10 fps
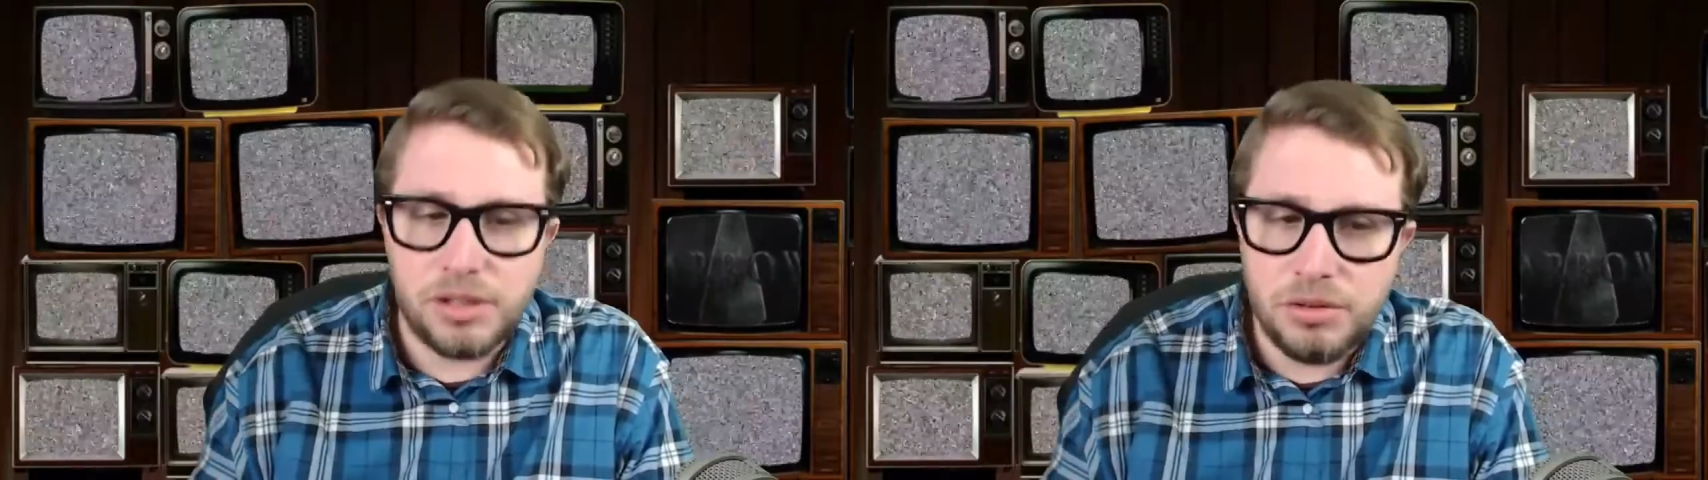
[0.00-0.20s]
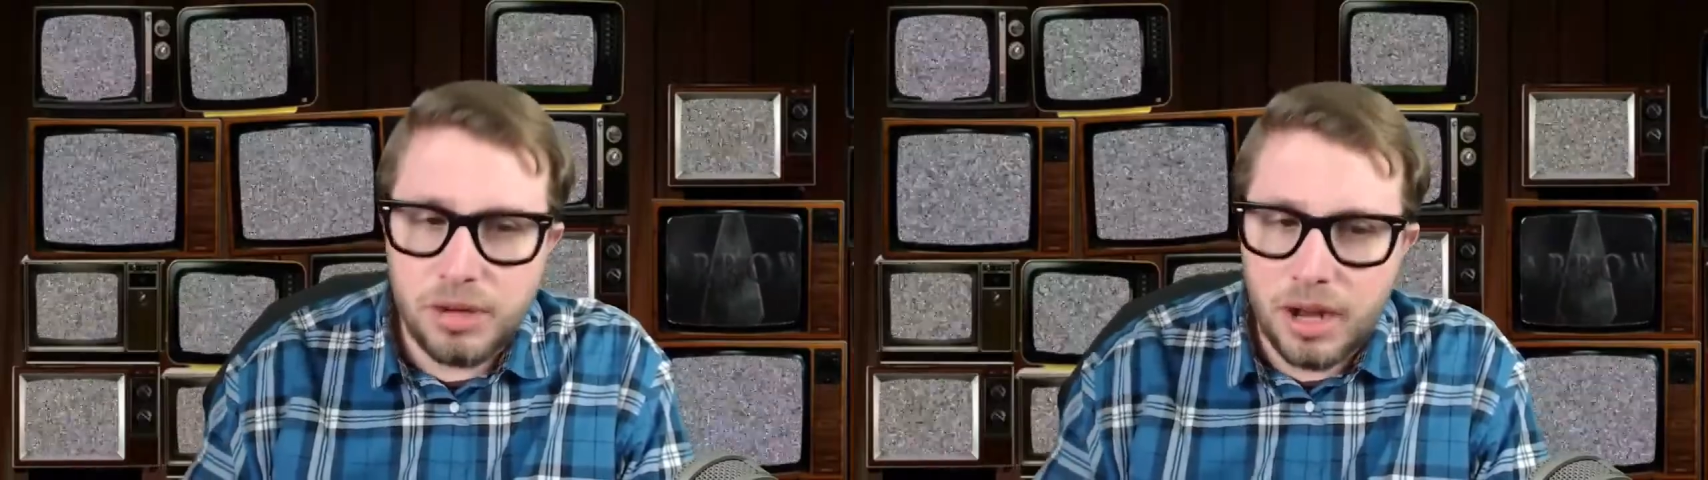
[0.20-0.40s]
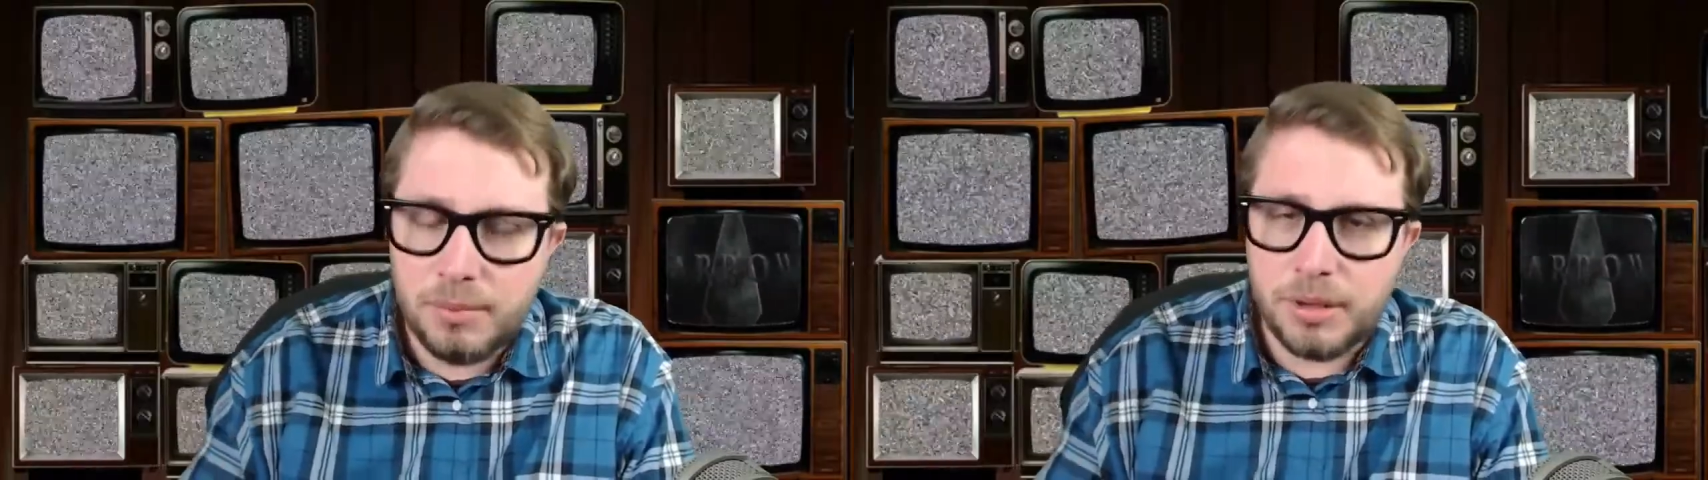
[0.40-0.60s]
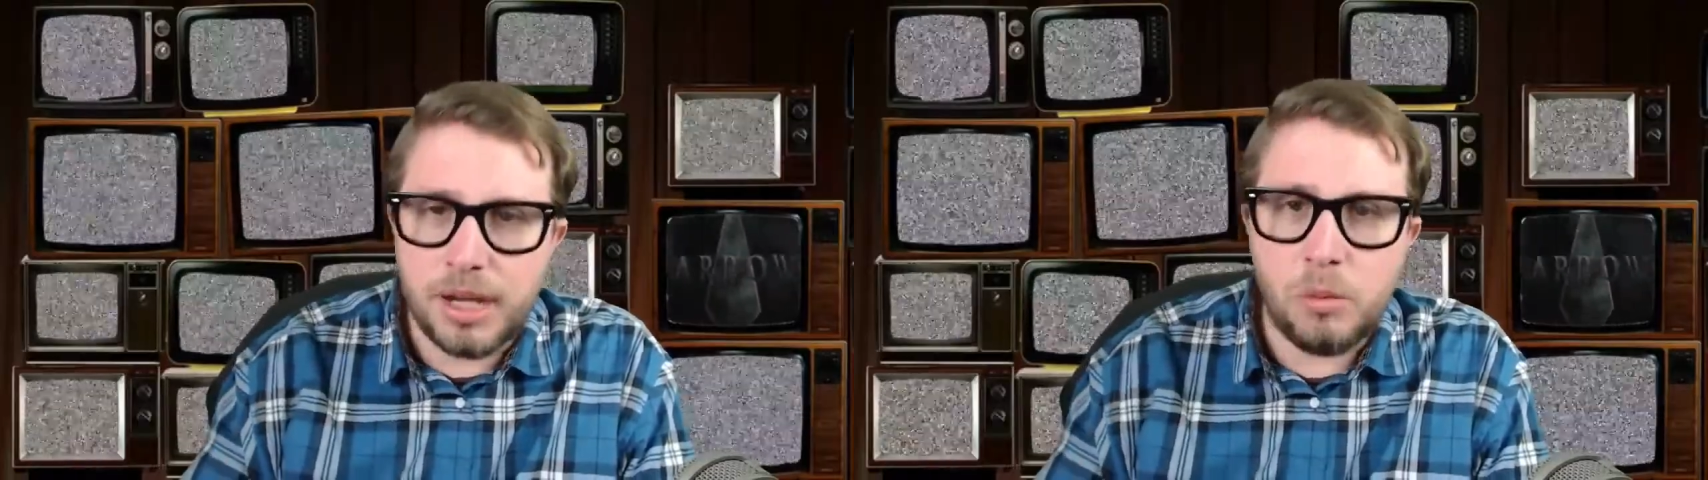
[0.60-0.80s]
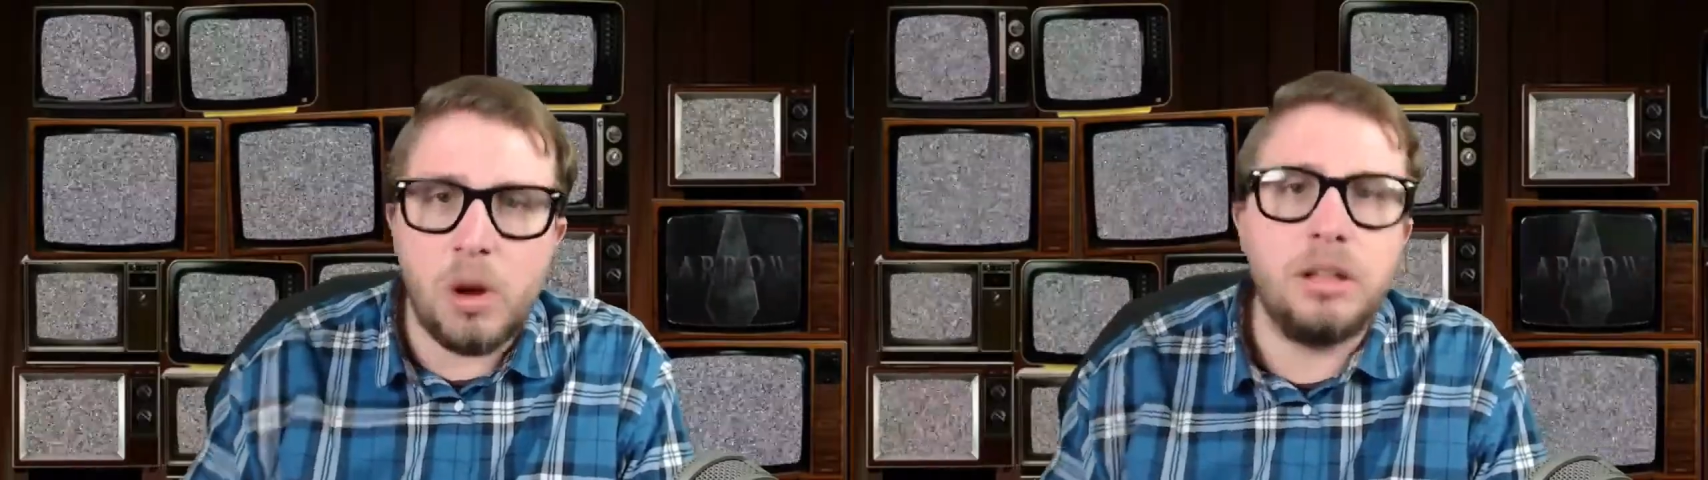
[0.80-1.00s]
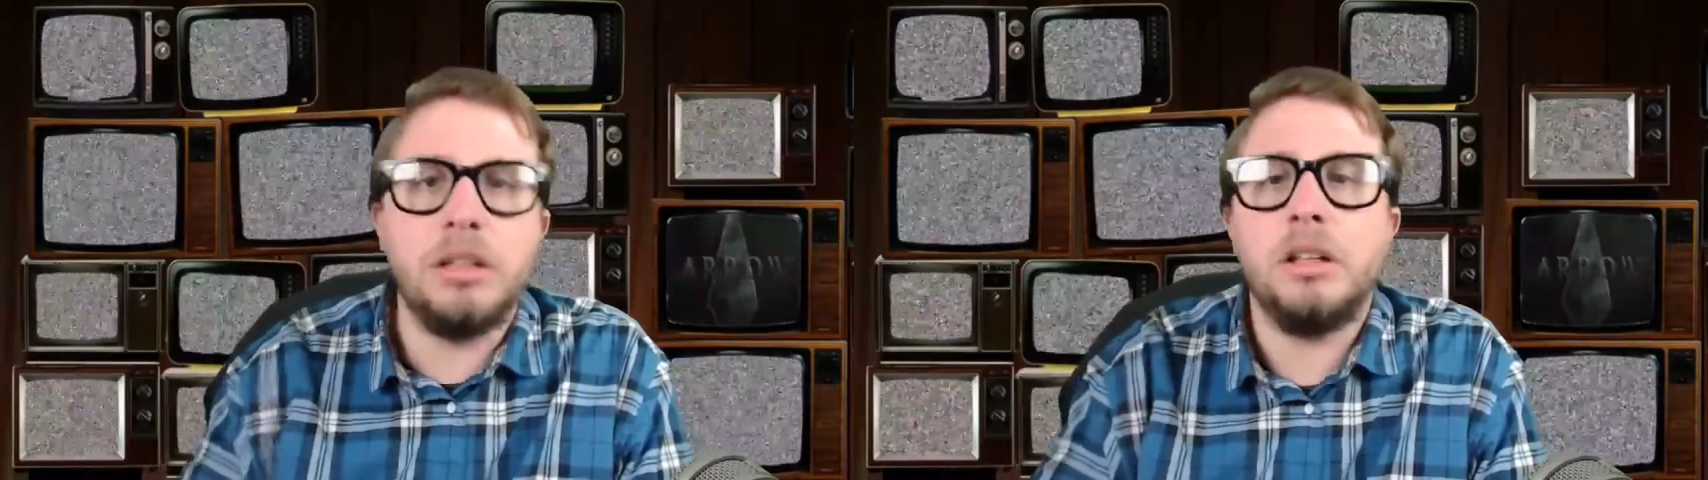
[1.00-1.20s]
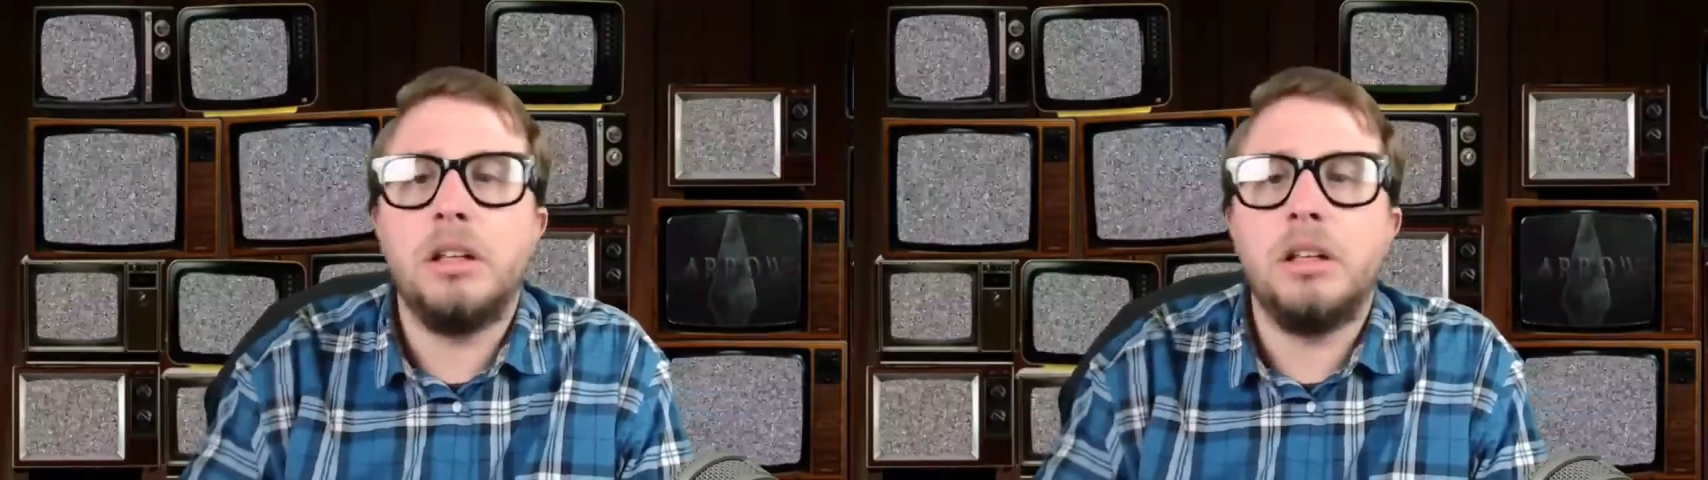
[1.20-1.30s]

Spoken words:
new company, while